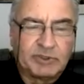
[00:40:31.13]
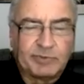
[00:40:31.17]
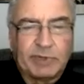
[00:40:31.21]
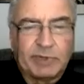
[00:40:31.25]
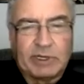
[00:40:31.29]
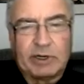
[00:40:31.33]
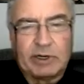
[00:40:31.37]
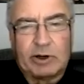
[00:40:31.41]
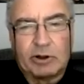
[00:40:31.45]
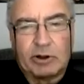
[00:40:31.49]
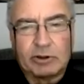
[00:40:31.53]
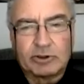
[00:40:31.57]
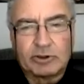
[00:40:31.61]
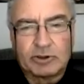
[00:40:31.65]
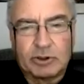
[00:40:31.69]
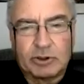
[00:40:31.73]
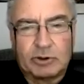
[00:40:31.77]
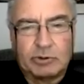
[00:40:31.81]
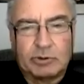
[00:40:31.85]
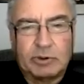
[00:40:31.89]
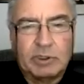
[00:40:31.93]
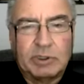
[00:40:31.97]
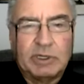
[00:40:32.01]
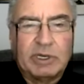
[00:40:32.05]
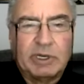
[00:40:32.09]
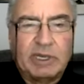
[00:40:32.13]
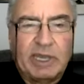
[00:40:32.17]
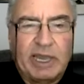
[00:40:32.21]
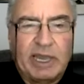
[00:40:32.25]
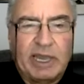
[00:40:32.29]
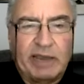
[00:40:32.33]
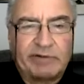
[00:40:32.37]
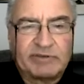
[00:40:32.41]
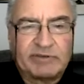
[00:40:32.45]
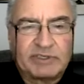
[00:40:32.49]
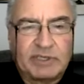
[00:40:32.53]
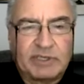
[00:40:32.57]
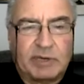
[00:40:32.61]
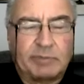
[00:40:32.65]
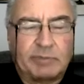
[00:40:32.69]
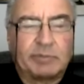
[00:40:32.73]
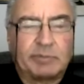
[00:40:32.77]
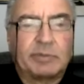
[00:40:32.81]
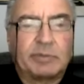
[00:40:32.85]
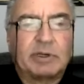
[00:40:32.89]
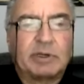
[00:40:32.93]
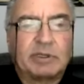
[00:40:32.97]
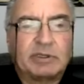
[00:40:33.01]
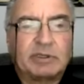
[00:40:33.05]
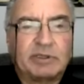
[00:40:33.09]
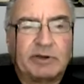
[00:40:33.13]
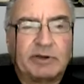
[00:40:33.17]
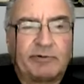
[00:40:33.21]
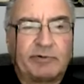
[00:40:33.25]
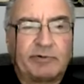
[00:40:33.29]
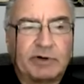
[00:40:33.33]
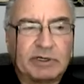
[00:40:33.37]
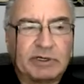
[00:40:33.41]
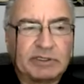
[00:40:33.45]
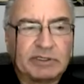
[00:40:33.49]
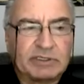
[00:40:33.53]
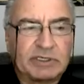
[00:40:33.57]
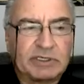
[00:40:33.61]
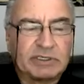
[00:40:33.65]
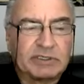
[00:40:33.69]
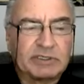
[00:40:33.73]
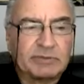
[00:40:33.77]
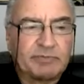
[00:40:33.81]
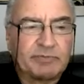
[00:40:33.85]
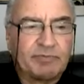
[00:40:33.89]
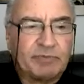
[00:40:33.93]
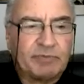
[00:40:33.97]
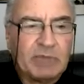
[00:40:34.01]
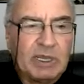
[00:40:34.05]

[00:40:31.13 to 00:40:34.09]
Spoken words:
but also have some differences.